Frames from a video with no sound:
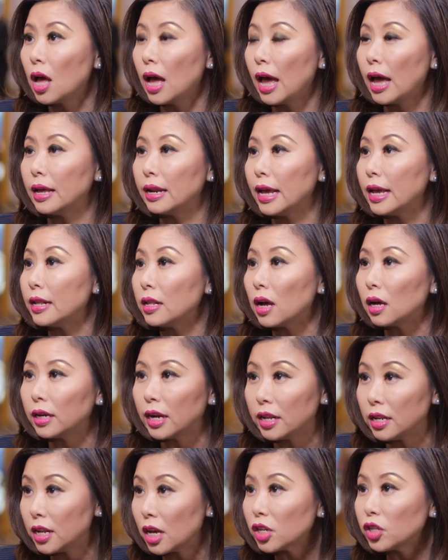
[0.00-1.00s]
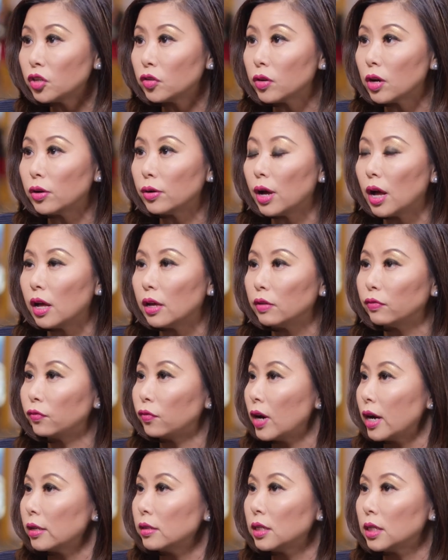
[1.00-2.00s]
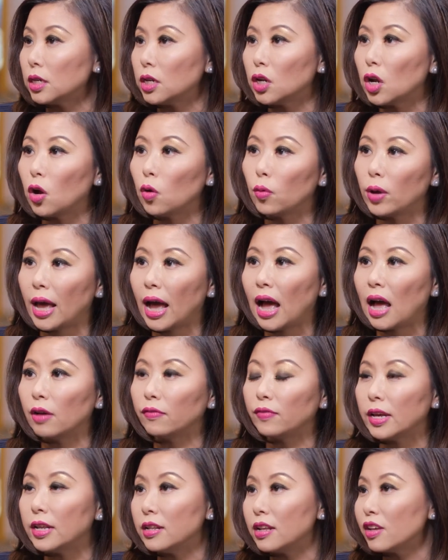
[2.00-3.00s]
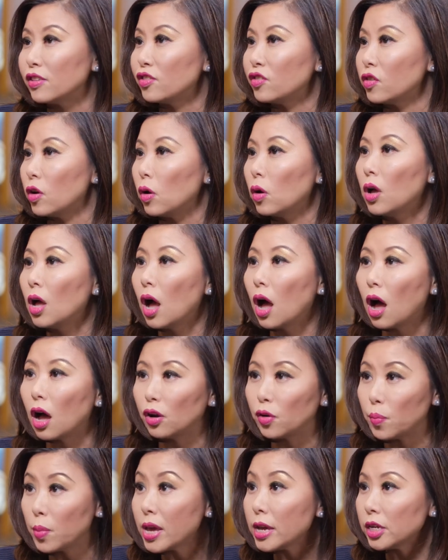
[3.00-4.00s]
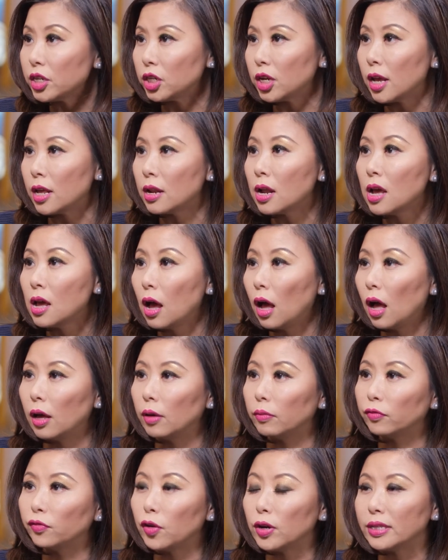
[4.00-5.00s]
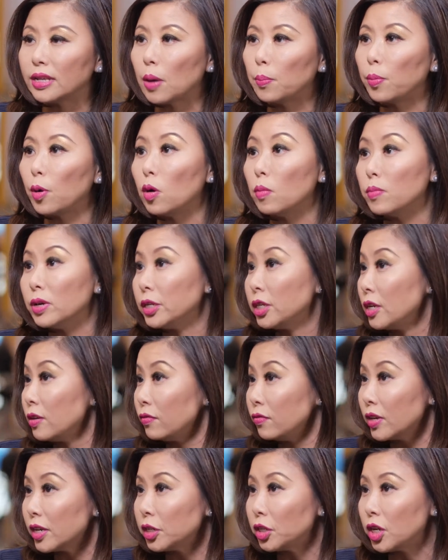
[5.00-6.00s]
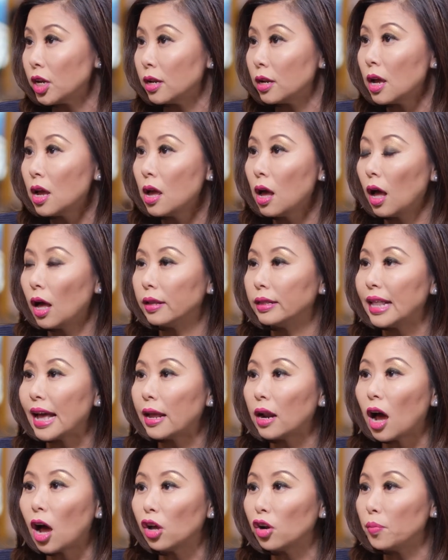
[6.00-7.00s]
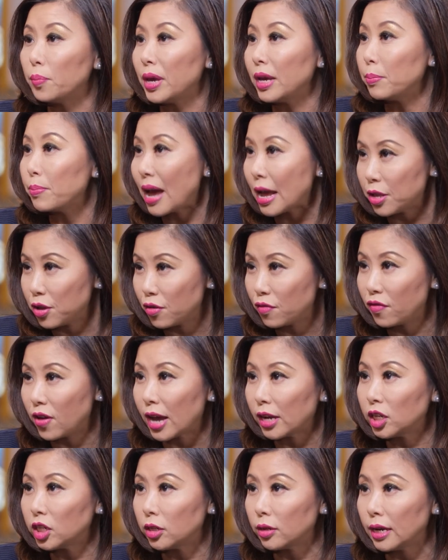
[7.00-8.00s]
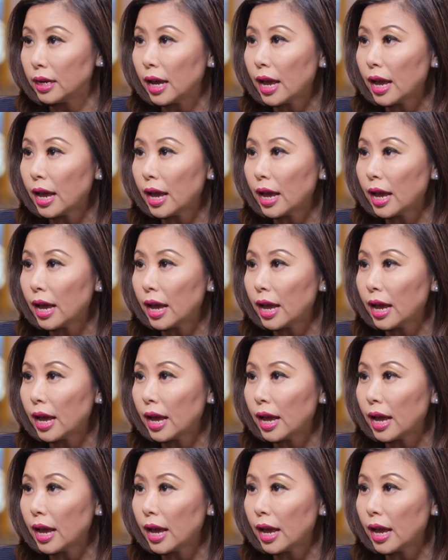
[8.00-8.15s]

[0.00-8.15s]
And in an industrial front, you know, we have industrial automation, for example, machine vision that automate manufacturing.